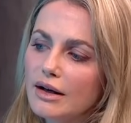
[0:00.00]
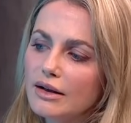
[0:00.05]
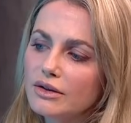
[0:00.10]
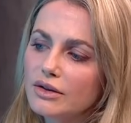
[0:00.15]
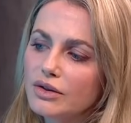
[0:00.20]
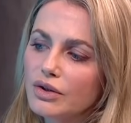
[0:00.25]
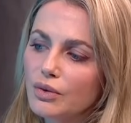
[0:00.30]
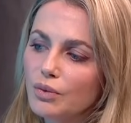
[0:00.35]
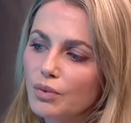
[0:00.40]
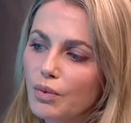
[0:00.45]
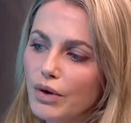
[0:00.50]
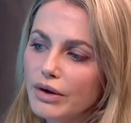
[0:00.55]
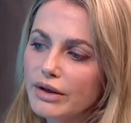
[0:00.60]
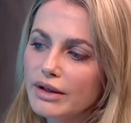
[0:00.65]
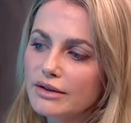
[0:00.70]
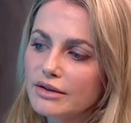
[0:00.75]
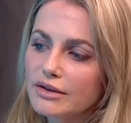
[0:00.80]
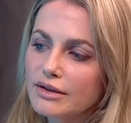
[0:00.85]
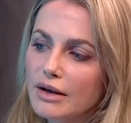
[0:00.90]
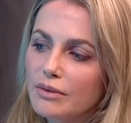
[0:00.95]
to what
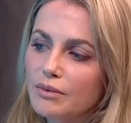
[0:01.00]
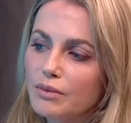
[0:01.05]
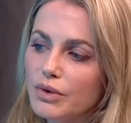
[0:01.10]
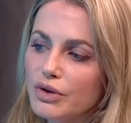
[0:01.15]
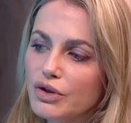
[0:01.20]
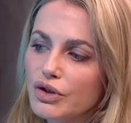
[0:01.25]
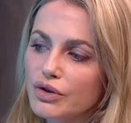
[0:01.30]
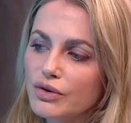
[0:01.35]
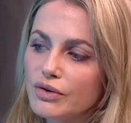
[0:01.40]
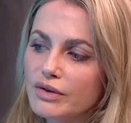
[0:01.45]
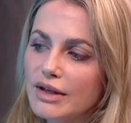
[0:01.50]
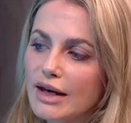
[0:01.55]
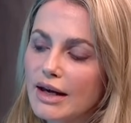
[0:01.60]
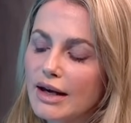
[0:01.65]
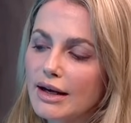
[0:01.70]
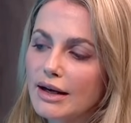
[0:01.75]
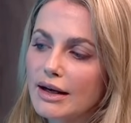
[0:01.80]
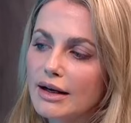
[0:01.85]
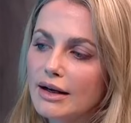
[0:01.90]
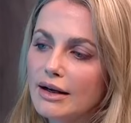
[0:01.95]
extent would you
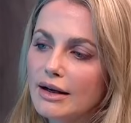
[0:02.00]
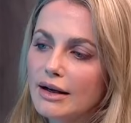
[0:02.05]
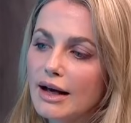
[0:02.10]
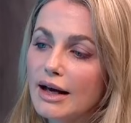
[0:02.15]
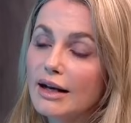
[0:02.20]
say,